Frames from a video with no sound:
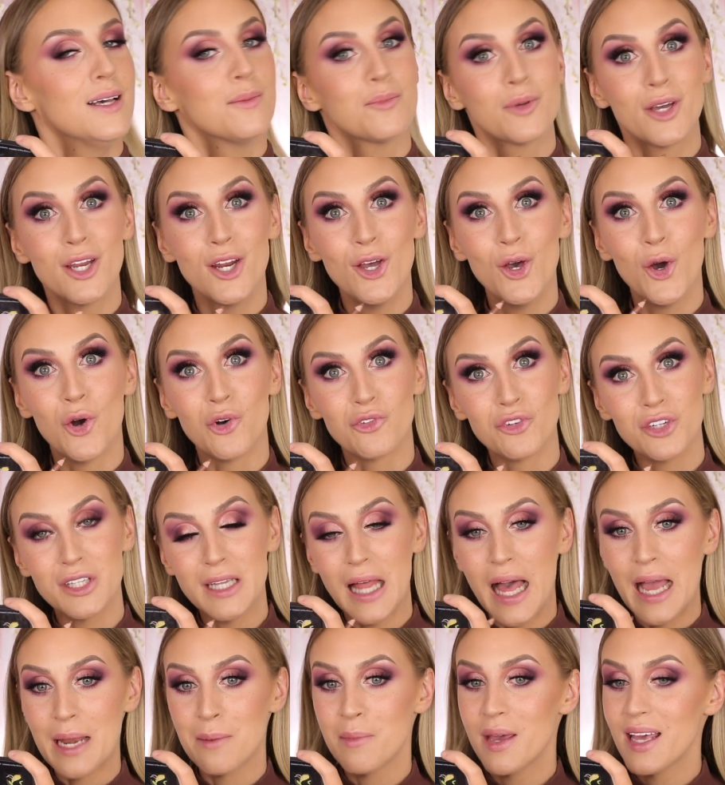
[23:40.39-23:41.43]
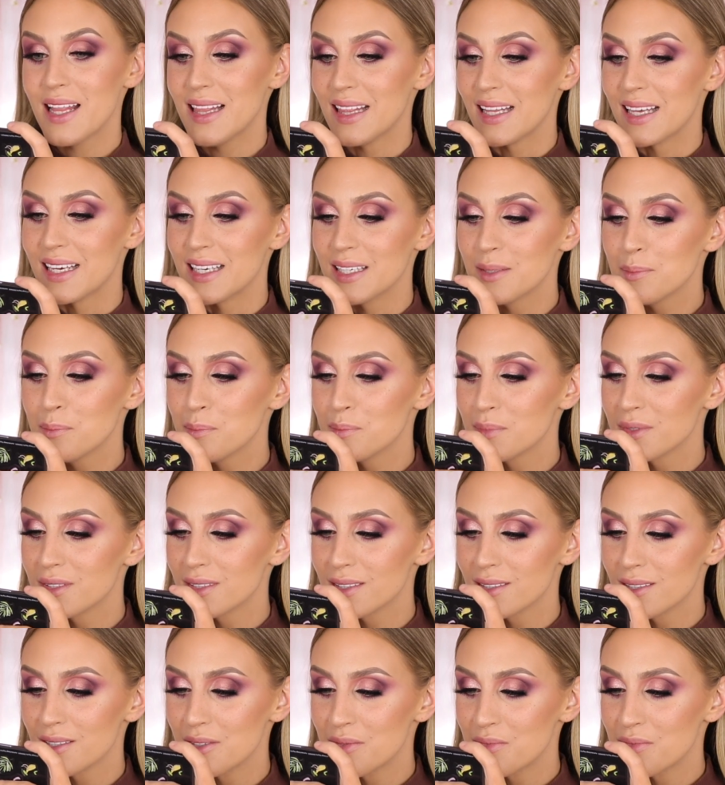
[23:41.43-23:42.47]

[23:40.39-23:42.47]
I'm gonna overline my lips.